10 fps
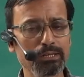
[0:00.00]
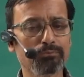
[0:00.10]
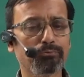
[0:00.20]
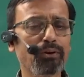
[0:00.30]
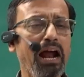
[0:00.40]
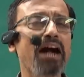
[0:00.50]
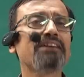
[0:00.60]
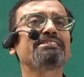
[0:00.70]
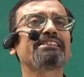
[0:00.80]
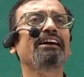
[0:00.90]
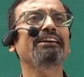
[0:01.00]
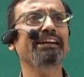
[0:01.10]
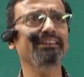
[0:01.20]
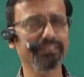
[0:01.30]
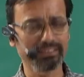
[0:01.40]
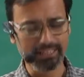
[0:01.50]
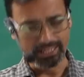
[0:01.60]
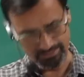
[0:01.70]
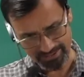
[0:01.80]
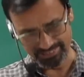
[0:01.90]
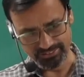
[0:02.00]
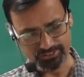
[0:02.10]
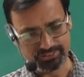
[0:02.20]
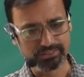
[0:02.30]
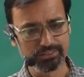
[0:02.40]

for uncertain events